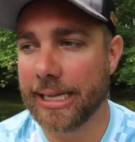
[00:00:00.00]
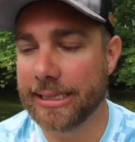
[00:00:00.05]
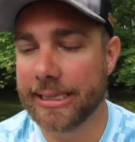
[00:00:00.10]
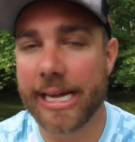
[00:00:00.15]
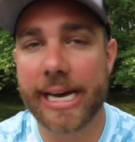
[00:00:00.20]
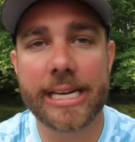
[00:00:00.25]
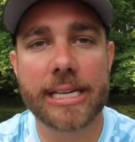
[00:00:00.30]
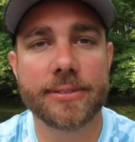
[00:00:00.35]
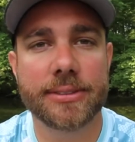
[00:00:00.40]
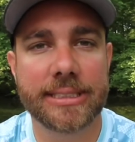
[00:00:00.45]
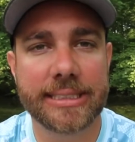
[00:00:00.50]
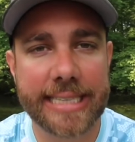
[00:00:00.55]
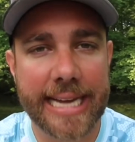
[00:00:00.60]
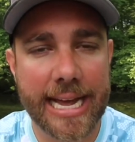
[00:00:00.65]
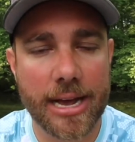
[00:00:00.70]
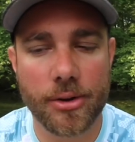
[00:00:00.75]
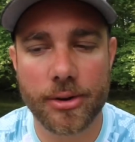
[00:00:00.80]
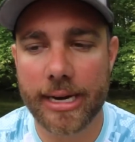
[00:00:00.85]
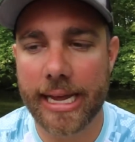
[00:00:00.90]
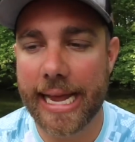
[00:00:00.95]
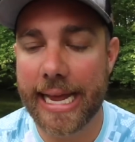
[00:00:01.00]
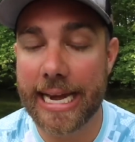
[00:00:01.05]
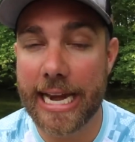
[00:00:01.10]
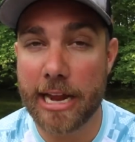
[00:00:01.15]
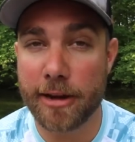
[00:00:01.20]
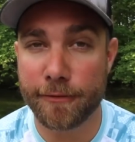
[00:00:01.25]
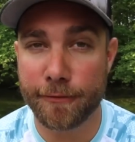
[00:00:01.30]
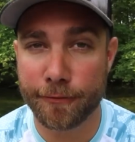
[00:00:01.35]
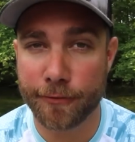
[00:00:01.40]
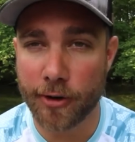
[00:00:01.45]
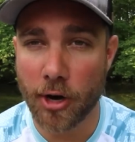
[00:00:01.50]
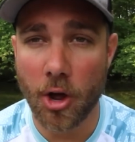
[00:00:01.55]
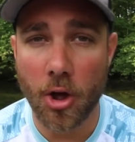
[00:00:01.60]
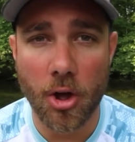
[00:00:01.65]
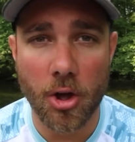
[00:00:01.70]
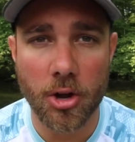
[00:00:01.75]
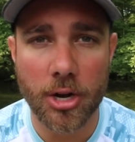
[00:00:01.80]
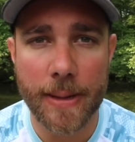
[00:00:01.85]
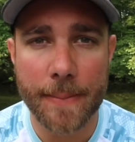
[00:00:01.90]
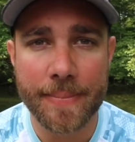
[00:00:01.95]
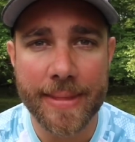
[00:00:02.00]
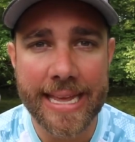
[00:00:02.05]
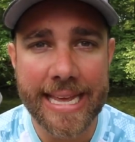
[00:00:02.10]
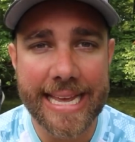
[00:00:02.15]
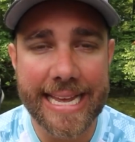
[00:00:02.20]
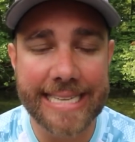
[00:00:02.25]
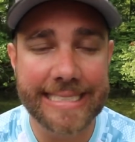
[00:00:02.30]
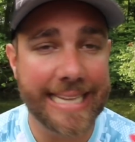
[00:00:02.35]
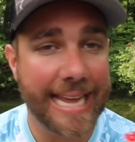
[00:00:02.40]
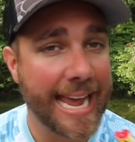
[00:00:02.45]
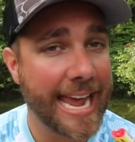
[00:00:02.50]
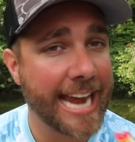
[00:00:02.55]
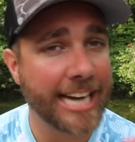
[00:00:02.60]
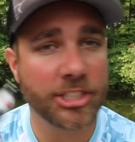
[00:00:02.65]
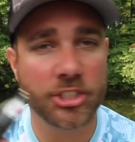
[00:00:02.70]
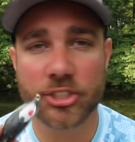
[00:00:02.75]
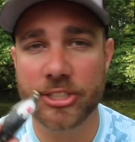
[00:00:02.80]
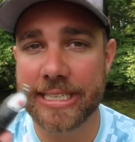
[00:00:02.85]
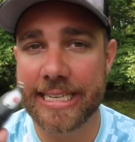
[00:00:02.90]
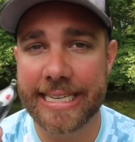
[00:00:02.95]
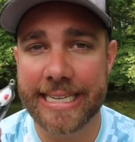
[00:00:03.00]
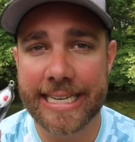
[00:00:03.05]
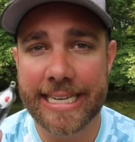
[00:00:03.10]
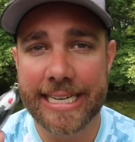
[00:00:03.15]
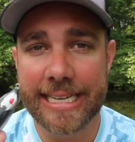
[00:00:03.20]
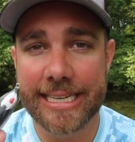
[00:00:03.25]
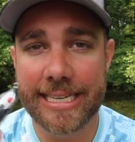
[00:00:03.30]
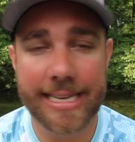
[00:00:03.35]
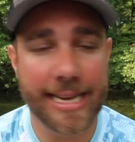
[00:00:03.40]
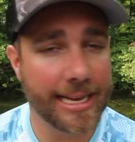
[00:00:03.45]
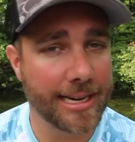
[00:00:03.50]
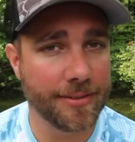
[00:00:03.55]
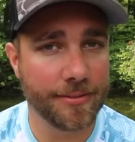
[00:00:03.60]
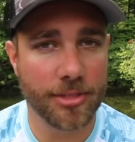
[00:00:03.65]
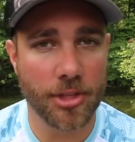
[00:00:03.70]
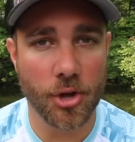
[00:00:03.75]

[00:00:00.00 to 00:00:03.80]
a lot of sound, and a frog is actually none of